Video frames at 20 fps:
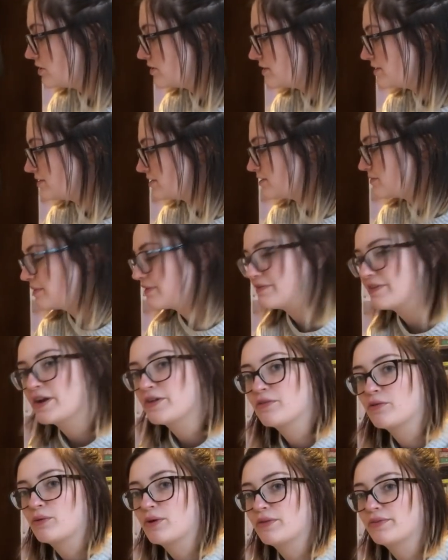this is my
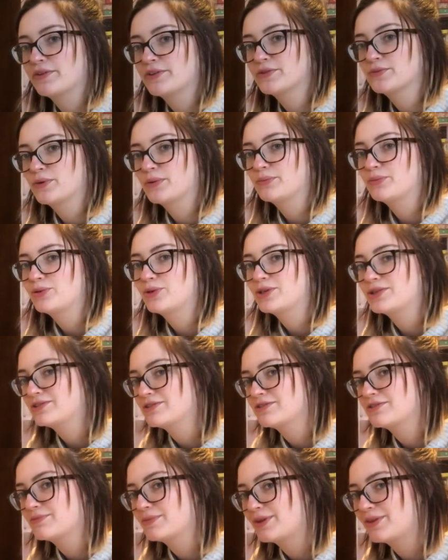favourite one, this one
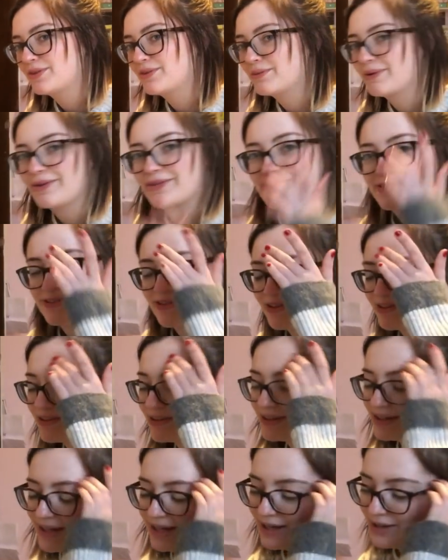pleases me the most to
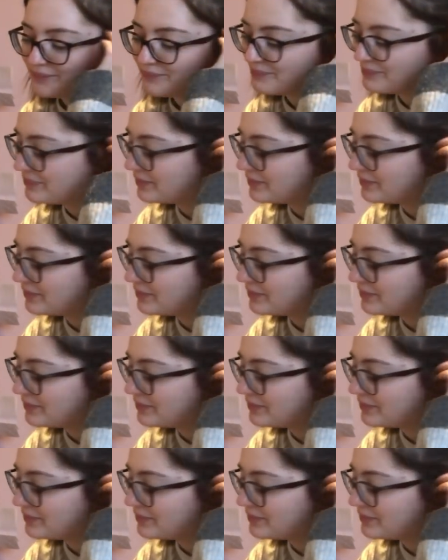look at.